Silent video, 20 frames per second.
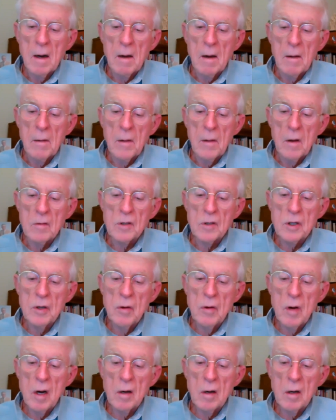Those
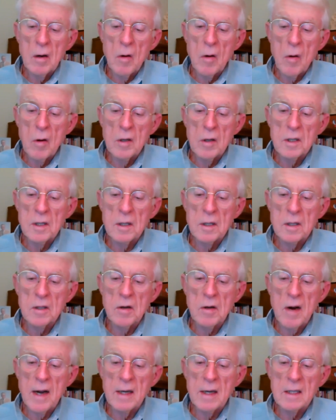200 horses
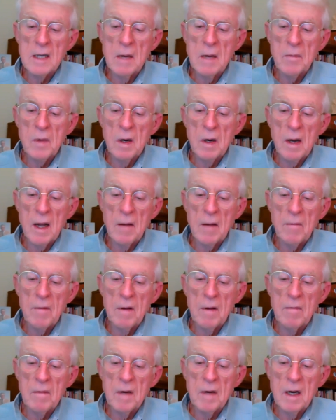drank something like
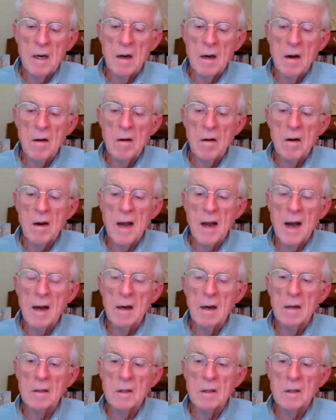1,500 gallons of